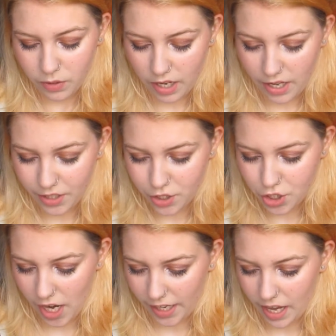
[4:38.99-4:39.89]
at the
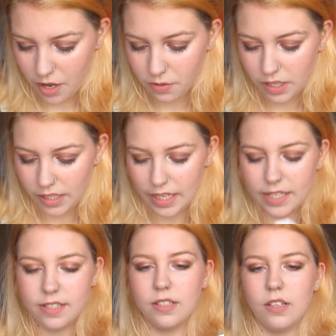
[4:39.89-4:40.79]
checkout, and
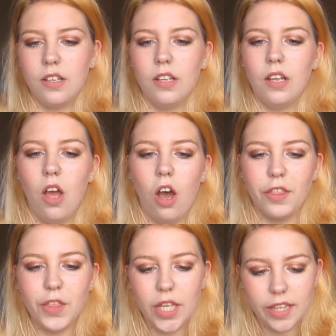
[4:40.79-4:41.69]
that's, I
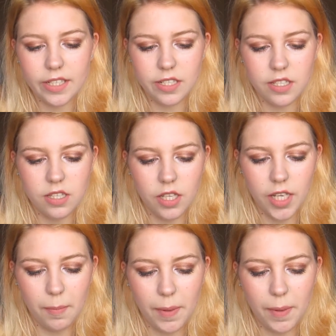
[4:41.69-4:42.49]
think this is the